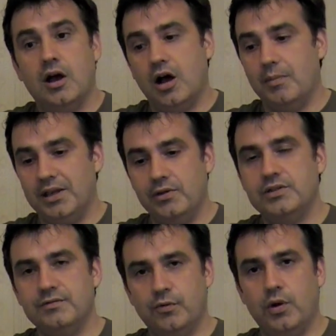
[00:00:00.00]
By
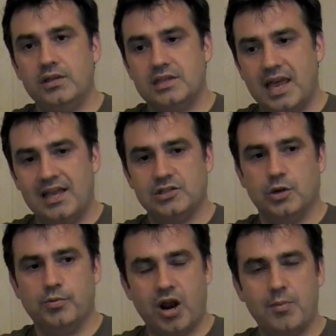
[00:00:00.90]
using voice as
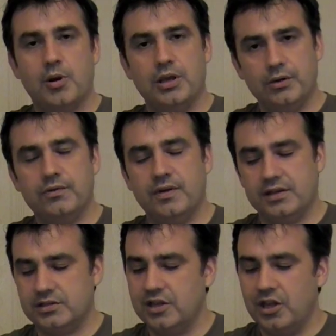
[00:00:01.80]
their primary
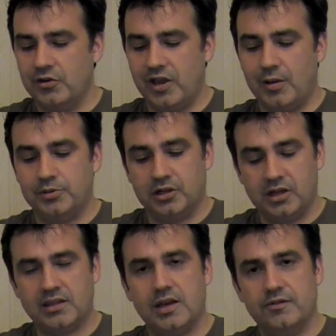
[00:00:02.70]
interface, you're able to
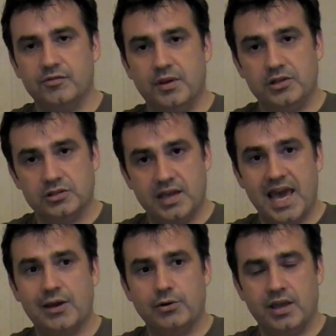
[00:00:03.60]
collect that information,
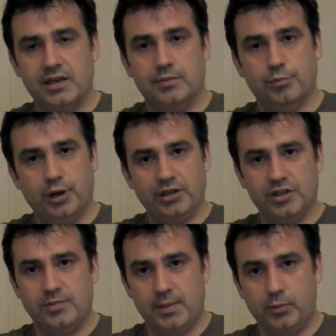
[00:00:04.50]
aggregate it, bring it
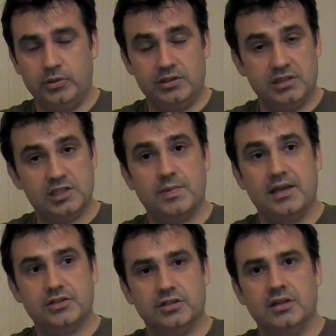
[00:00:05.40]
to the people who need to
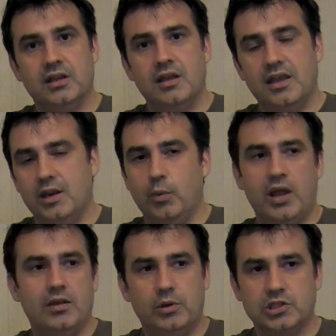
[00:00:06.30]
dispatch it in a
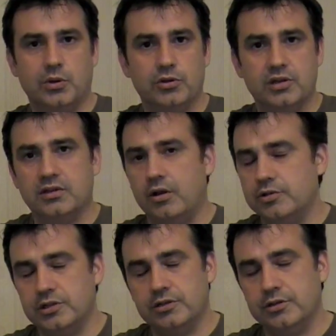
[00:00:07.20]
way in which no other
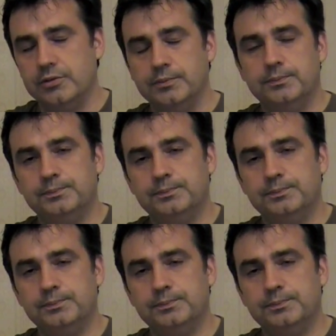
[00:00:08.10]
technology can do.